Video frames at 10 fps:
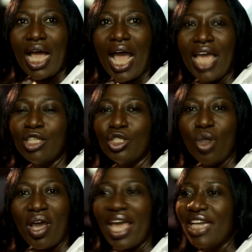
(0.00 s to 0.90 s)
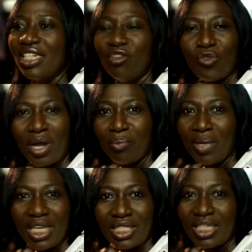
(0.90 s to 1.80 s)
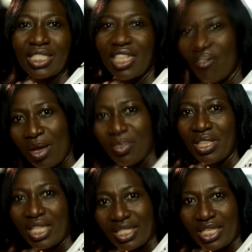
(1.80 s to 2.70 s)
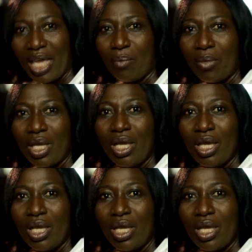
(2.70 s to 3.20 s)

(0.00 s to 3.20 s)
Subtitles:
I enjoy a different blessing. It's never been the same.